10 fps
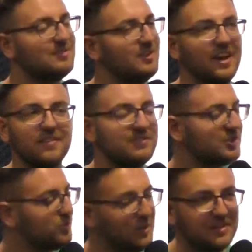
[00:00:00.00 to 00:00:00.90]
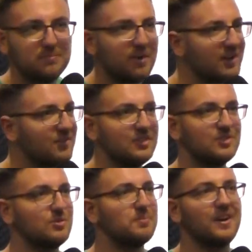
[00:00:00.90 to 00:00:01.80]
You got a sweet Mark III
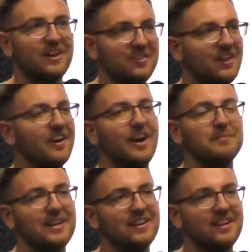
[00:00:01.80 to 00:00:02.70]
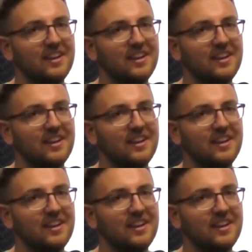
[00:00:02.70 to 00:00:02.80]
Supra out there. I mean,